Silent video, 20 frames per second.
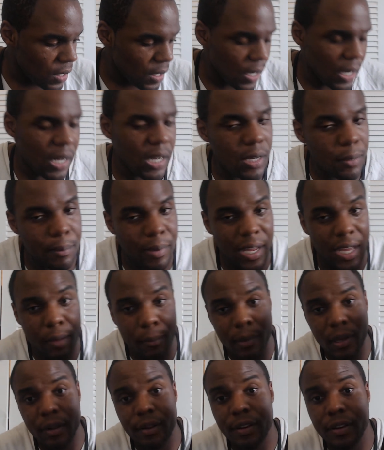
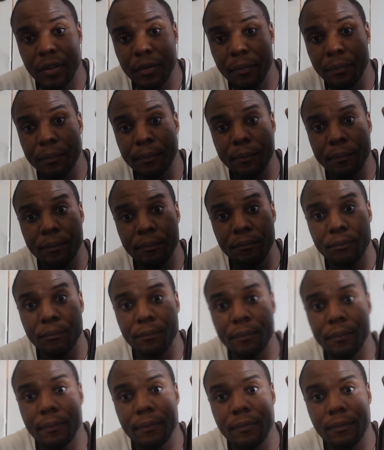Blackberry.
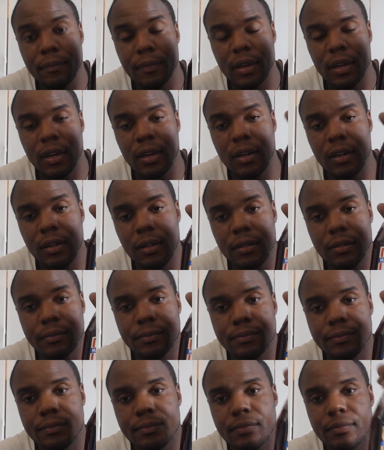
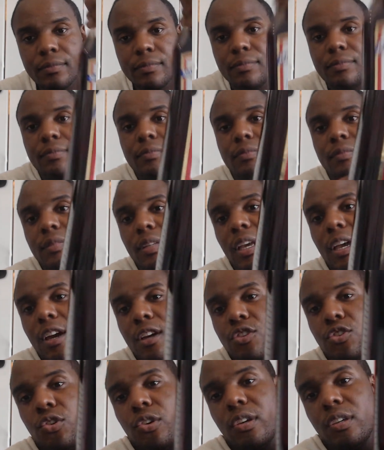Um,
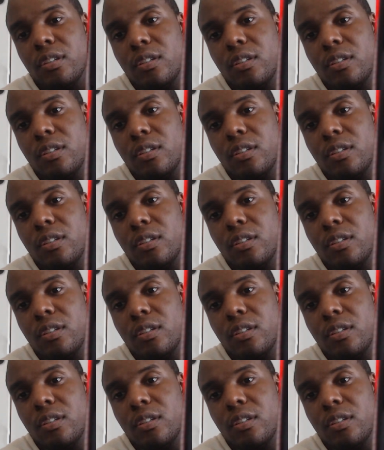as you can